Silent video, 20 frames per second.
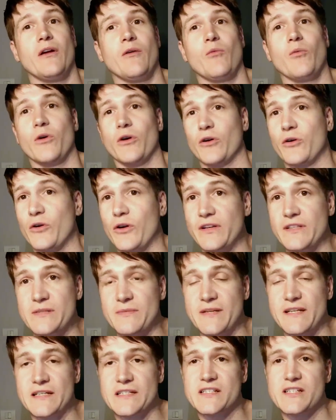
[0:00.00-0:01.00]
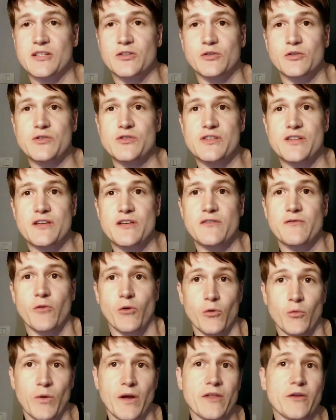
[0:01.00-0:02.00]
we're going to be exclusive
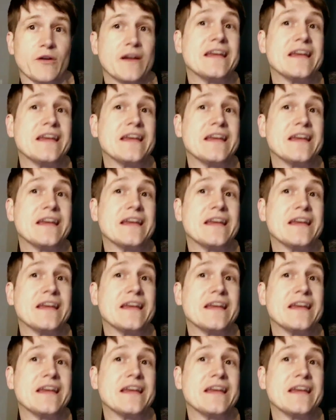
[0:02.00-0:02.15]
or whether